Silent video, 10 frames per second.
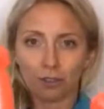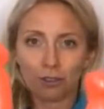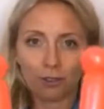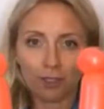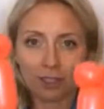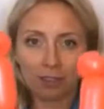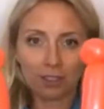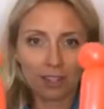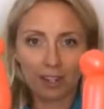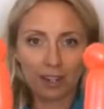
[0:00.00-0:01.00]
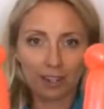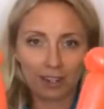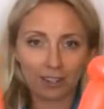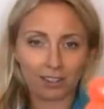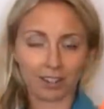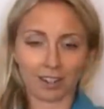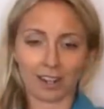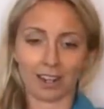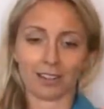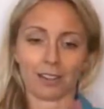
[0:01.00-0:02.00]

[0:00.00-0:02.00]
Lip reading: 2 little legs. Alright,